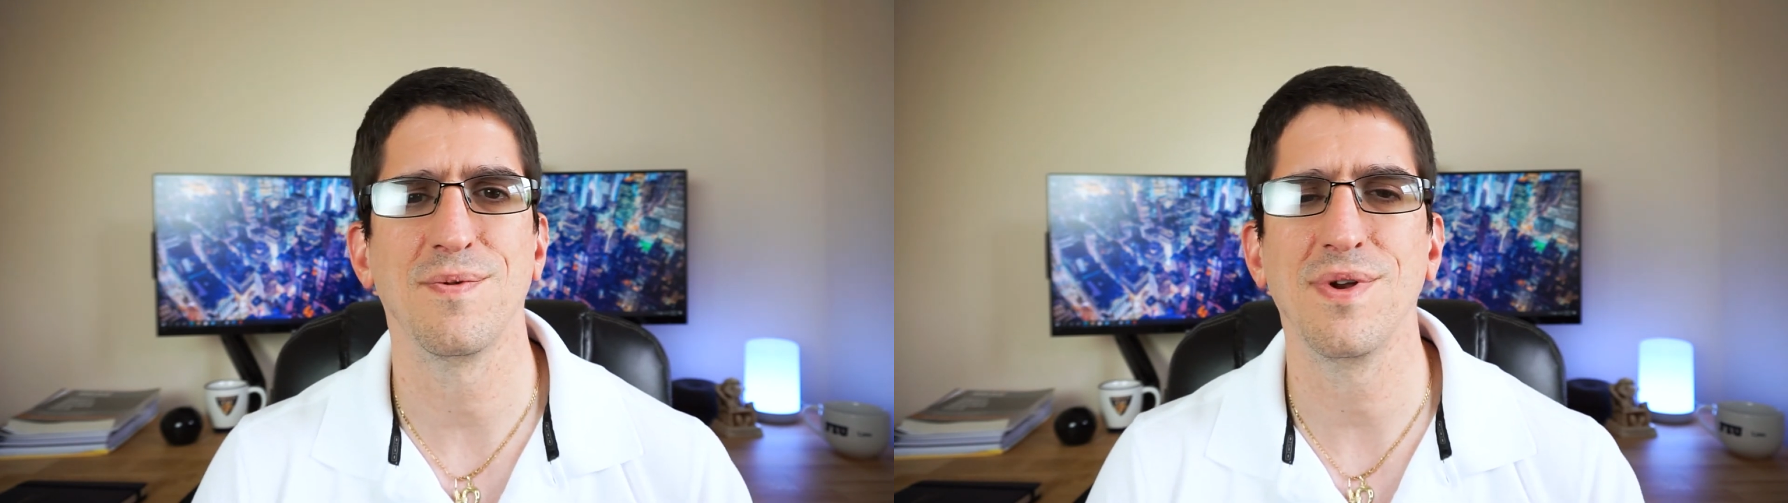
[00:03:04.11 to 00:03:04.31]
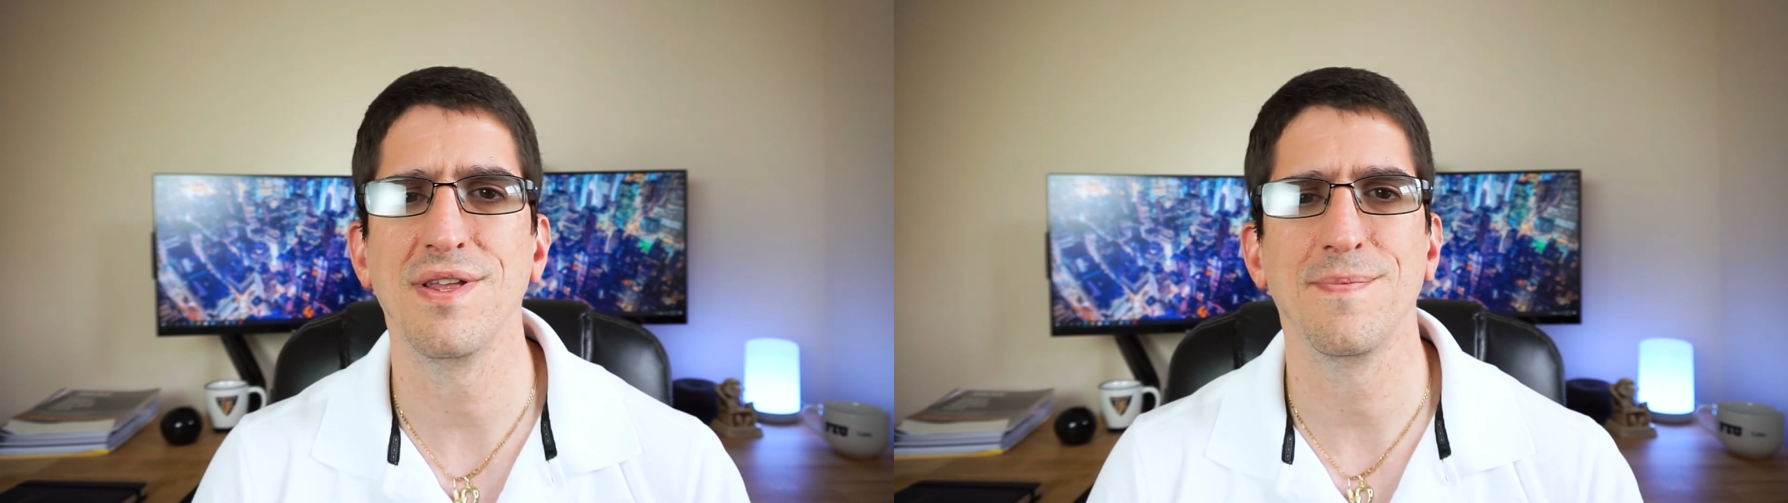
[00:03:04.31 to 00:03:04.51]

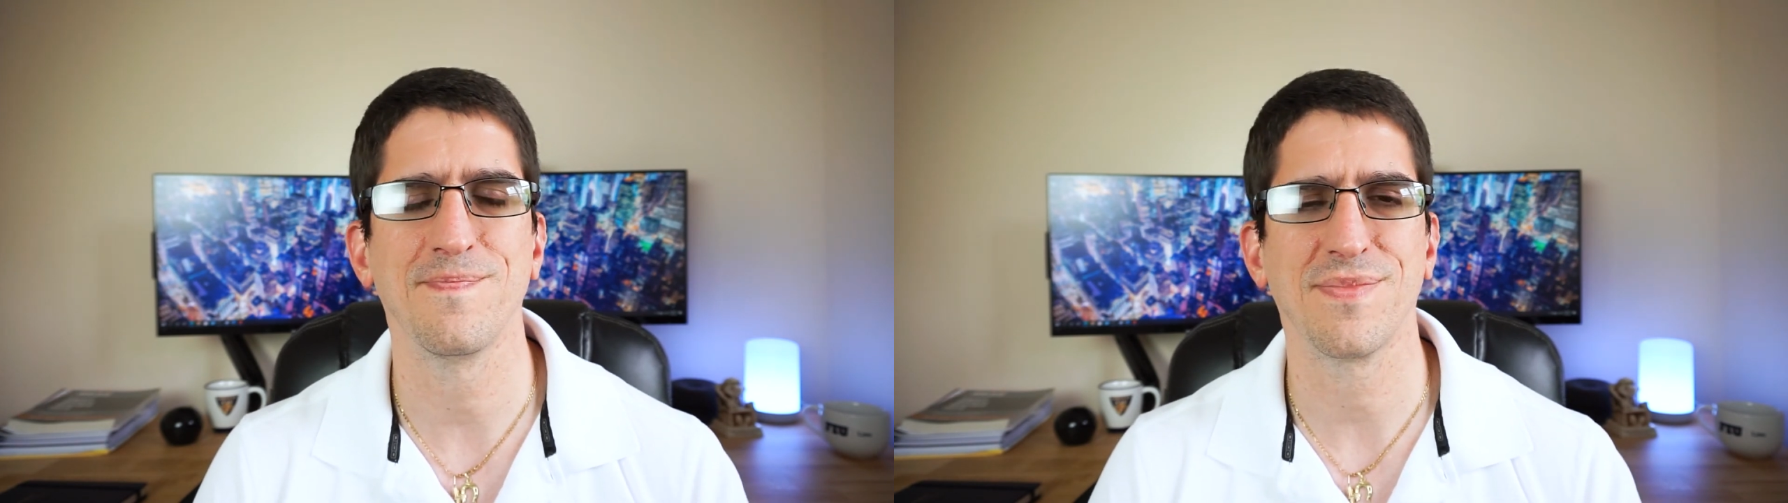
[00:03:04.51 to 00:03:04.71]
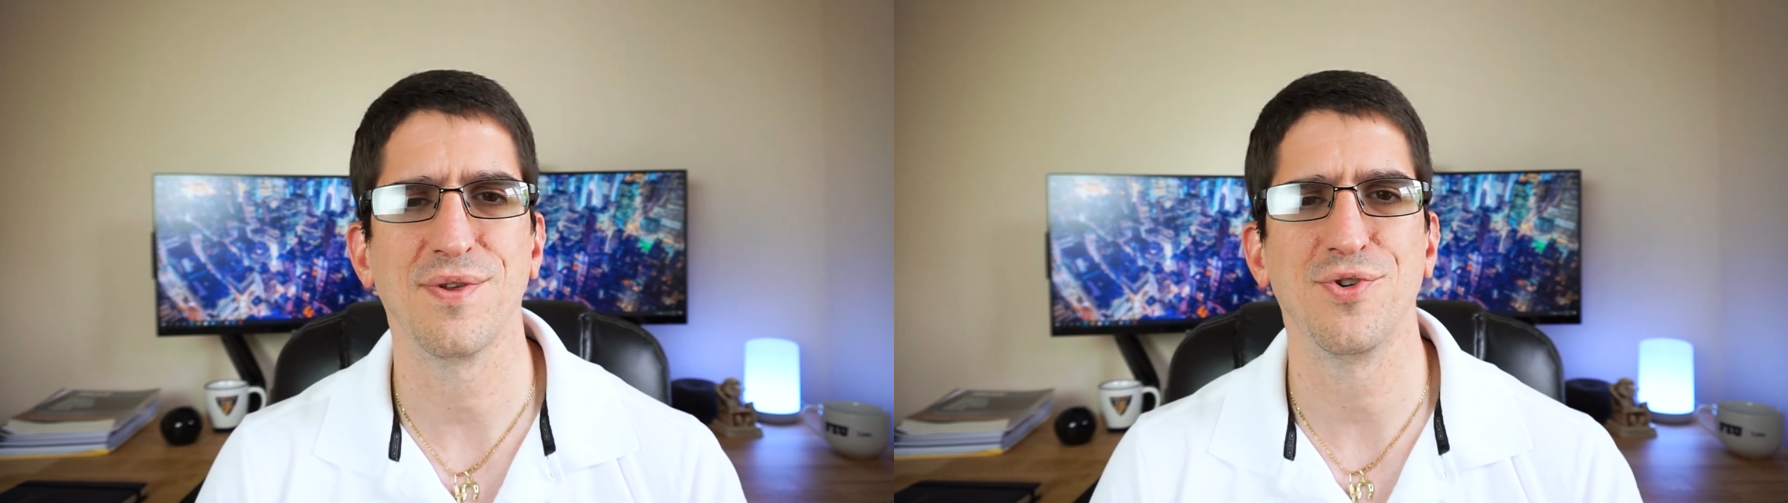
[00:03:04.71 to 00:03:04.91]
really
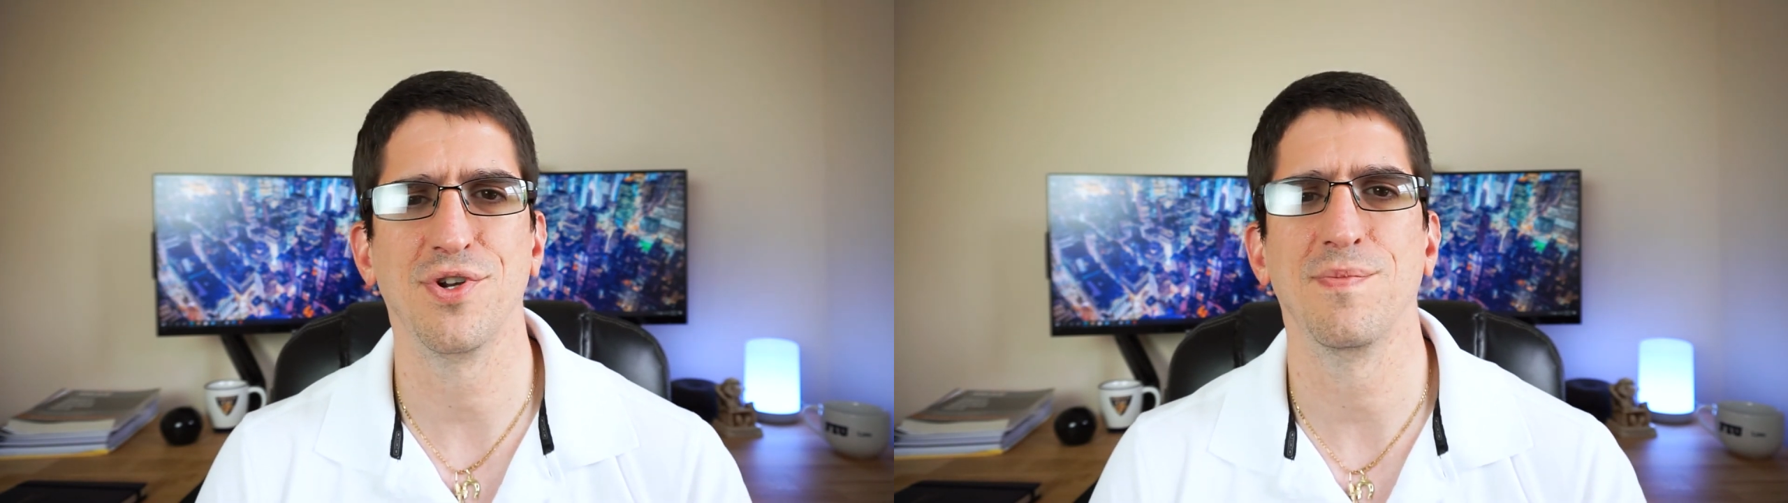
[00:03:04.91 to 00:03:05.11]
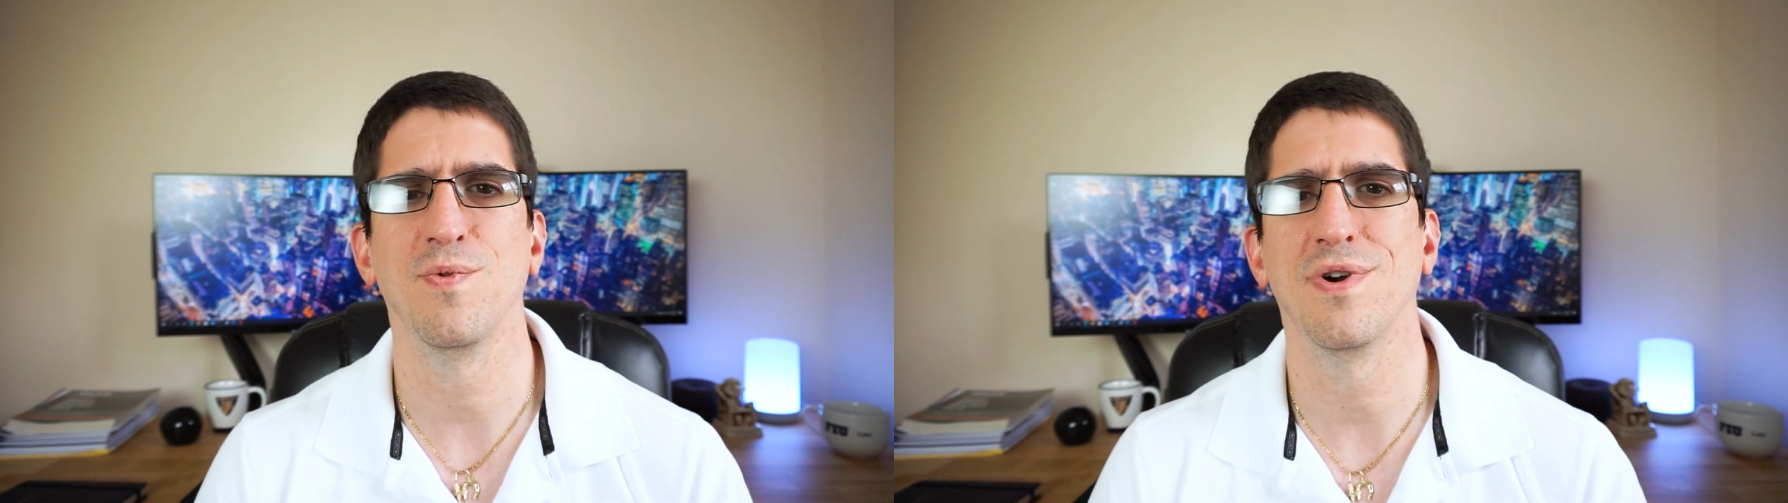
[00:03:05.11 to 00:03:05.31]
you
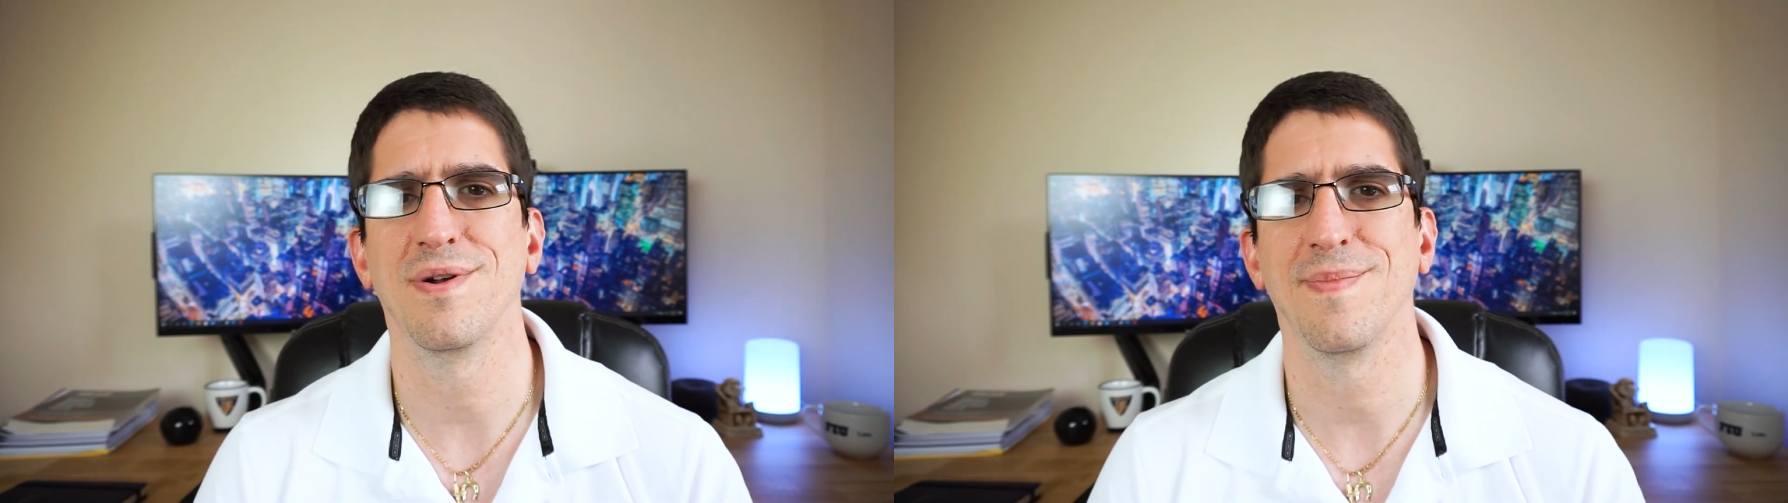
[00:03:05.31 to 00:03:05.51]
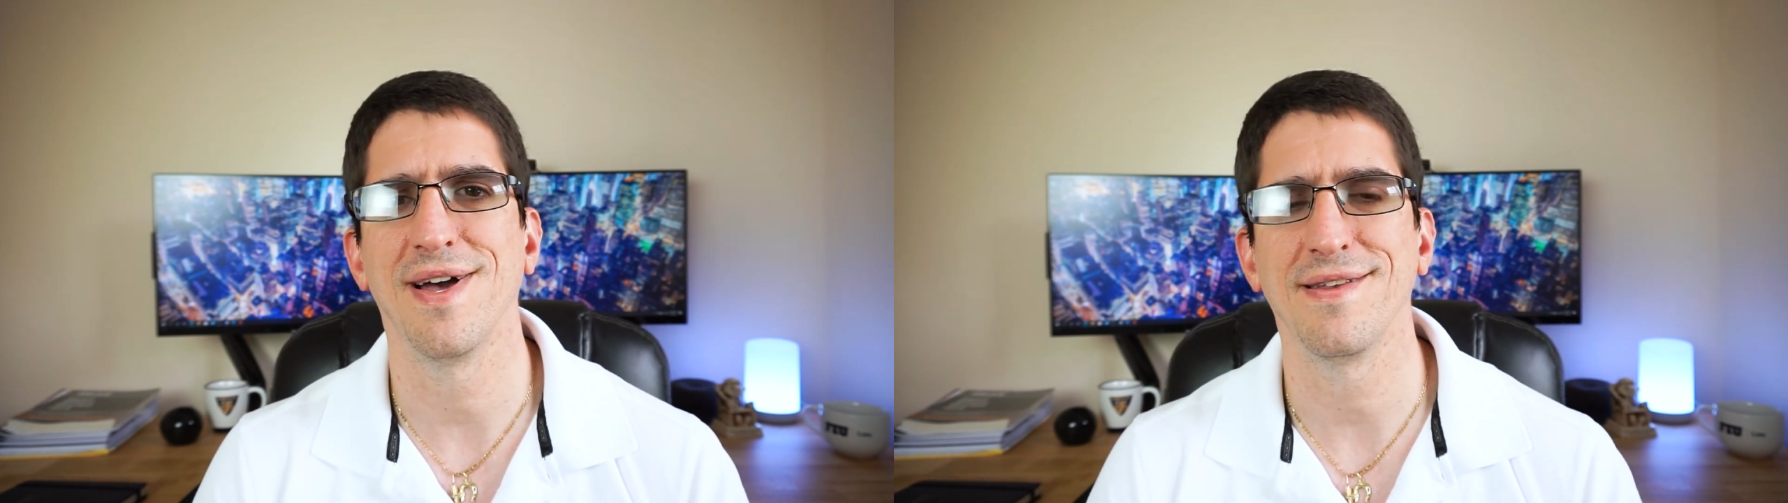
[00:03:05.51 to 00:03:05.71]
shouldn't be
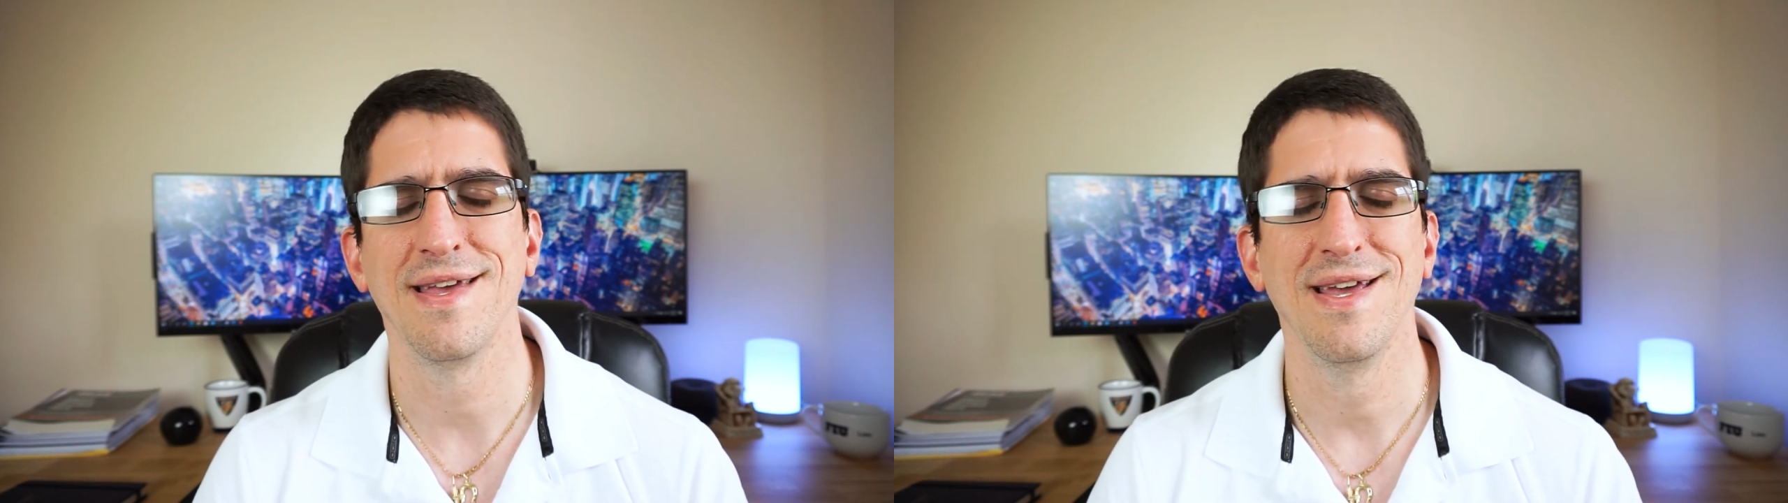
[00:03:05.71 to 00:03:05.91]
worried about.